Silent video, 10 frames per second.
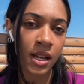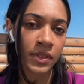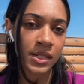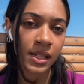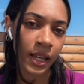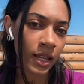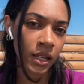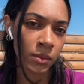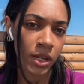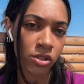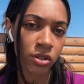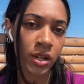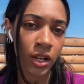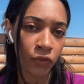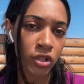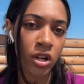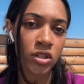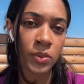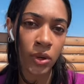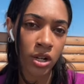have a say in major infrastructure
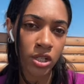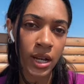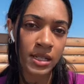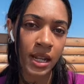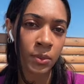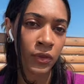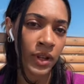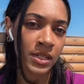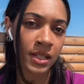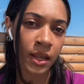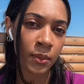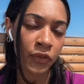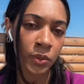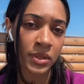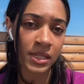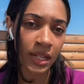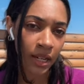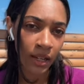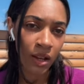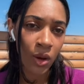projects and preventing them from
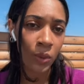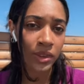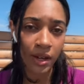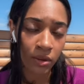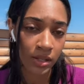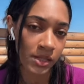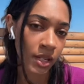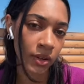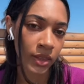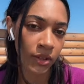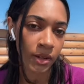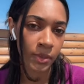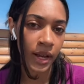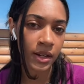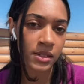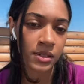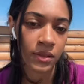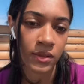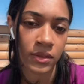proceeding without considering their impacts.